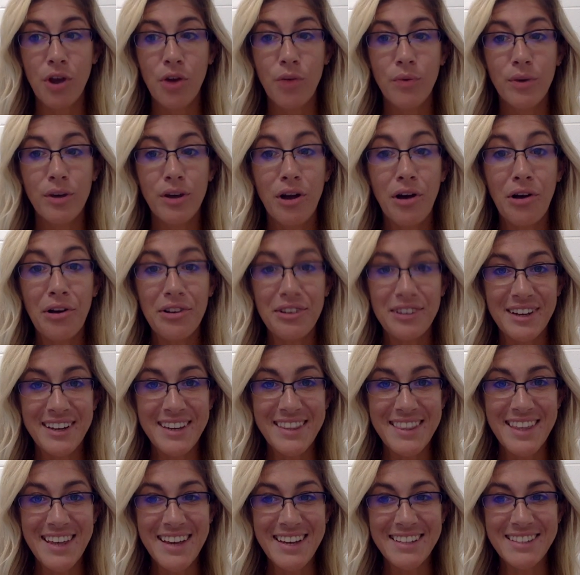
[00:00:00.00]
recall good
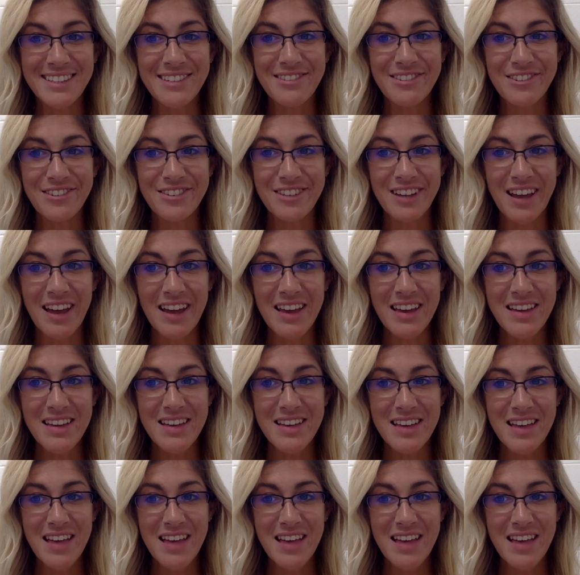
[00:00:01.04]
things in their day.